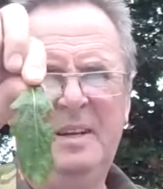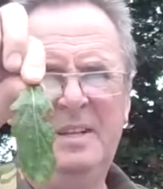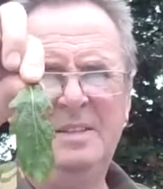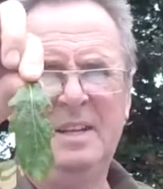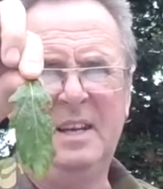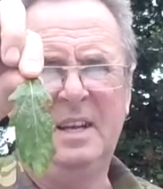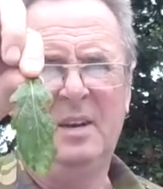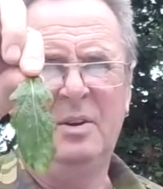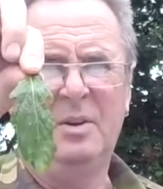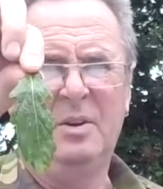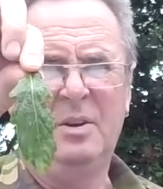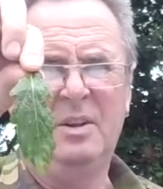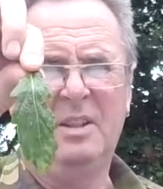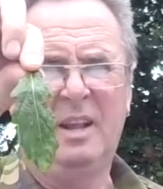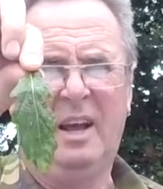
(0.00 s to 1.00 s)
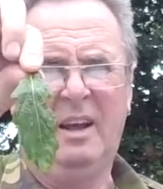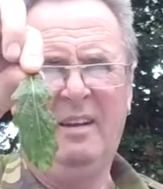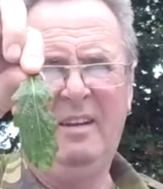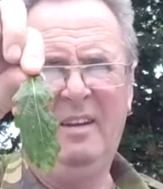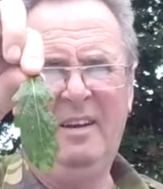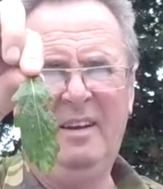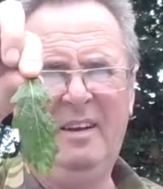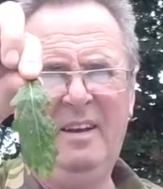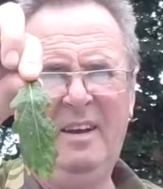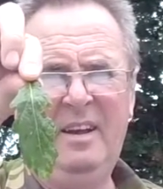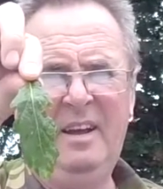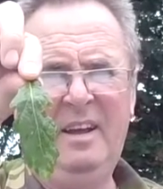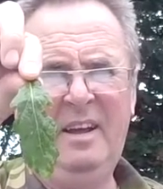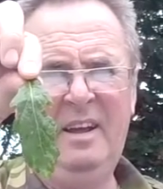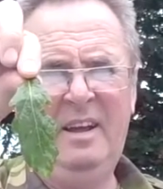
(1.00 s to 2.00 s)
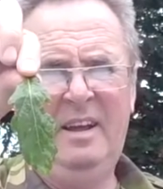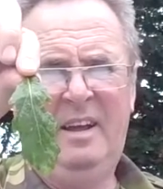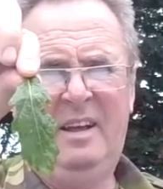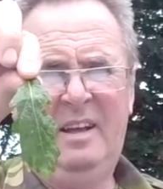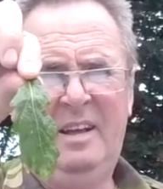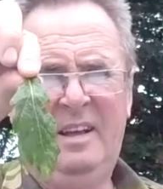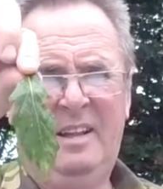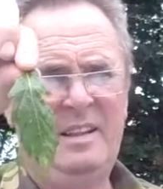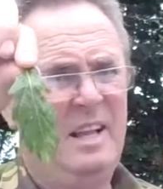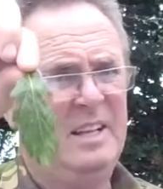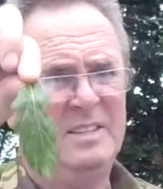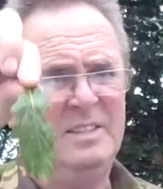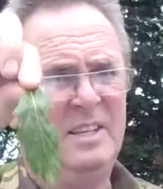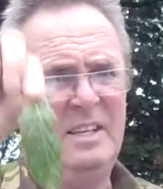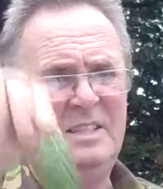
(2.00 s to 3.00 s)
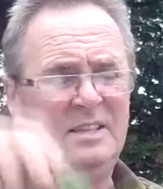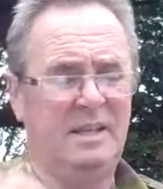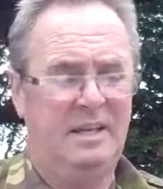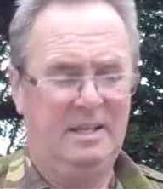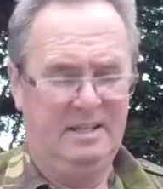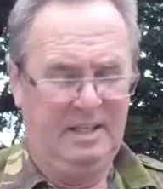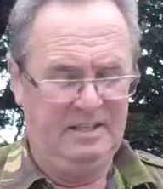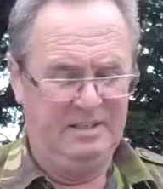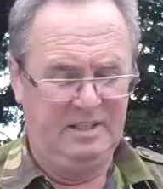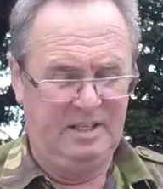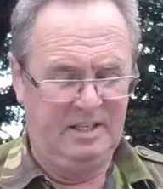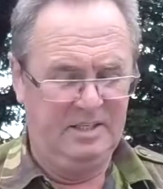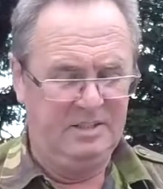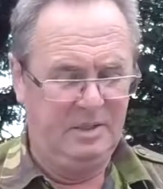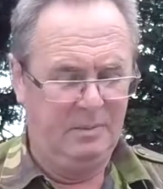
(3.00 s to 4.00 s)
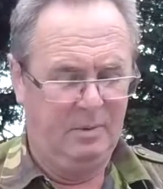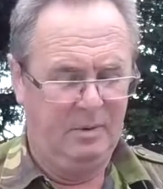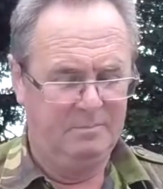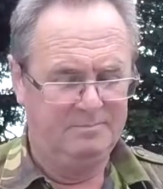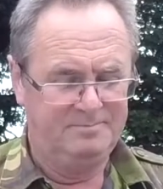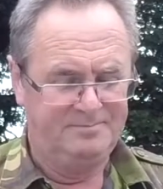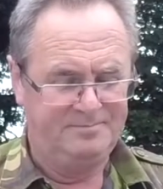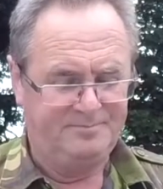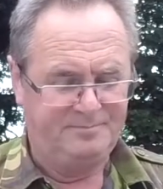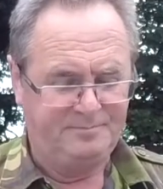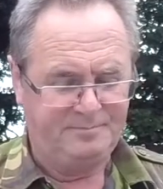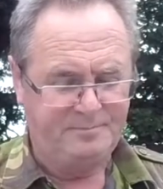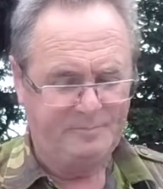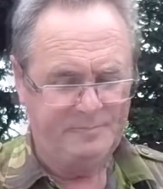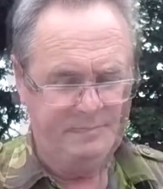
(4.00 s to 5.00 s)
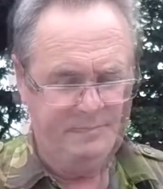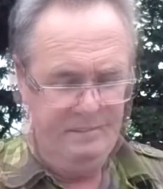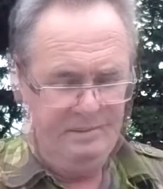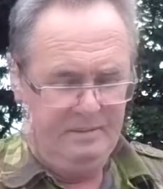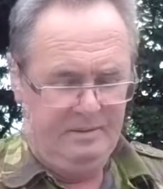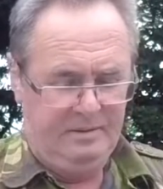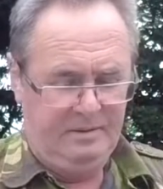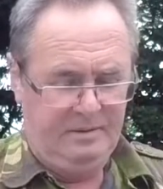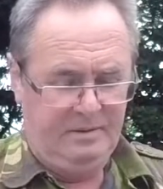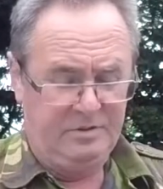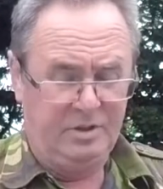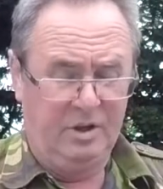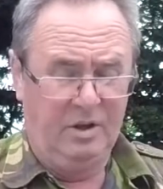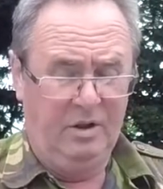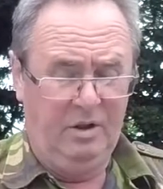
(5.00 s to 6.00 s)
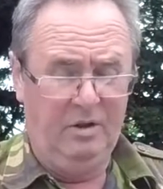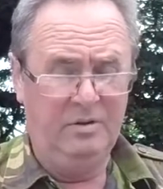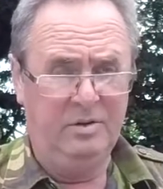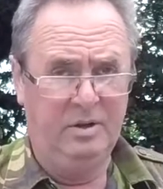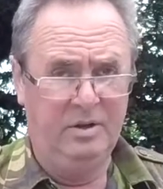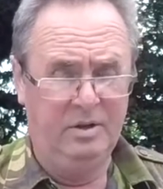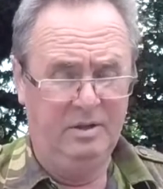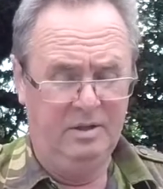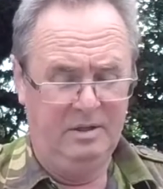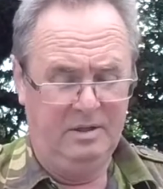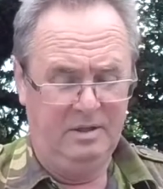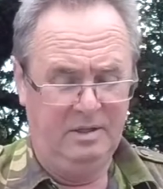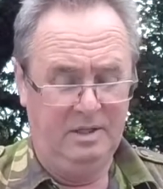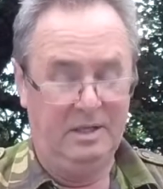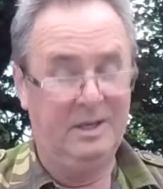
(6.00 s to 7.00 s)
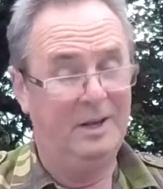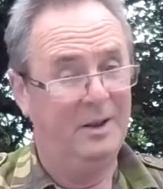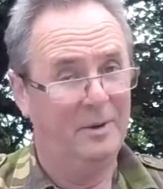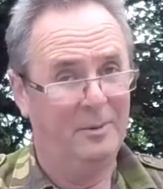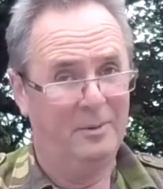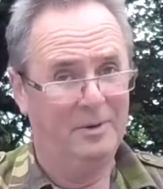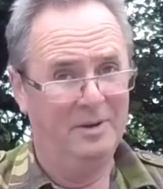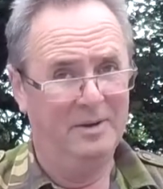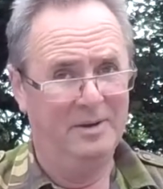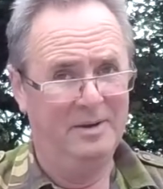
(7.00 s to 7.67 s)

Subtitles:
Take a good look at that. That is easy. That's an easy one. There's a lot in an oak.